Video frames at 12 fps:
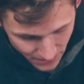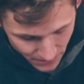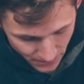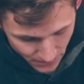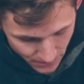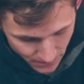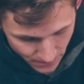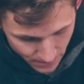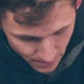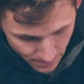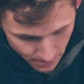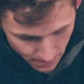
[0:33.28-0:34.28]

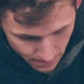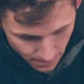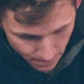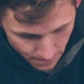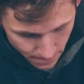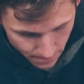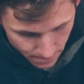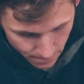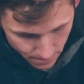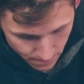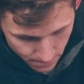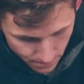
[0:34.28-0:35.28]

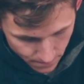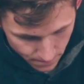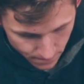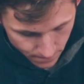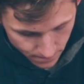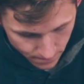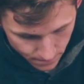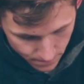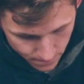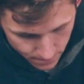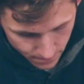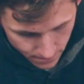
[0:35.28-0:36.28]

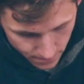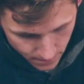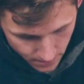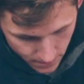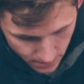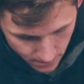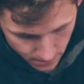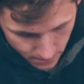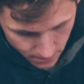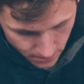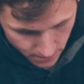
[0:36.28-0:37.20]
(not speaking)